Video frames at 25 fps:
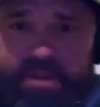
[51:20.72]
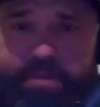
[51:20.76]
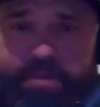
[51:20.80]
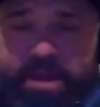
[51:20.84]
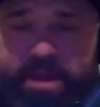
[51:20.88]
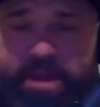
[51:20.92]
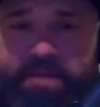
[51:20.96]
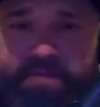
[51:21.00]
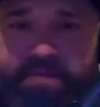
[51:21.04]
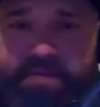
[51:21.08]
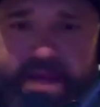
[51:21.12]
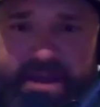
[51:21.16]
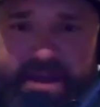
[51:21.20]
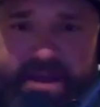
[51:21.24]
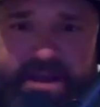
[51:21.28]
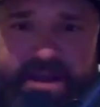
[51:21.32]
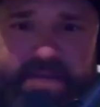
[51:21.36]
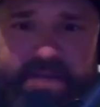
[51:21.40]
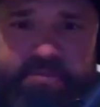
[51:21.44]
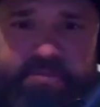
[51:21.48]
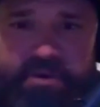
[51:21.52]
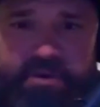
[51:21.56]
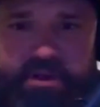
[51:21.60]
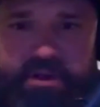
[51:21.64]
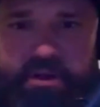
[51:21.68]
and make a valiant
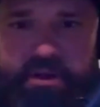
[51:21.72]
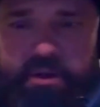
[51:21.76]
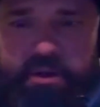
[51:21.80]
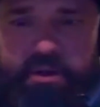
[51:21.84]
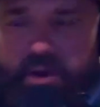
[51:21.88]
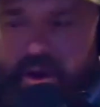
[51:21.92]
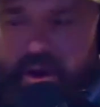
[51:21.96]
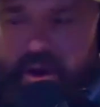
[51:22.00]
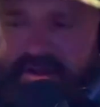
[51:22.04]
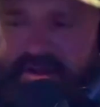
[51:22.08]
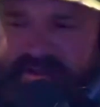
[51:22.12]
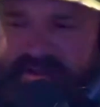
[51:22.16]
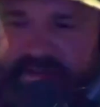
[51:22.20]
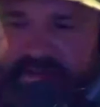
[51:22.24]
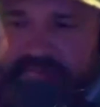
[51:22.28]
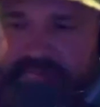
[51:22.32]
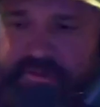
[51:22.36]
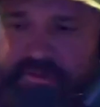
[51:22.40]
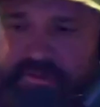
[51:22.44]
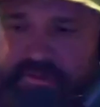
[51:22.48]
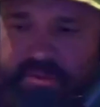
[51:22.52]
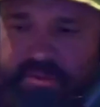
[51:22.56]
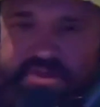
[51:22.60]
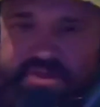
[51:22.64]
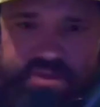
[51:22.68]
effort, an honest
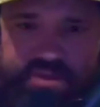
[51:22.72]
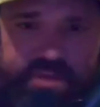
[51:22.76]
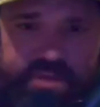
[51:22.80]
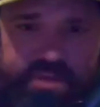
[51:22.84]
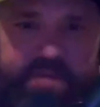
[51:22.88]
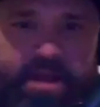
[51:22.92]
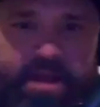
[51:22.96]
effort to retrieve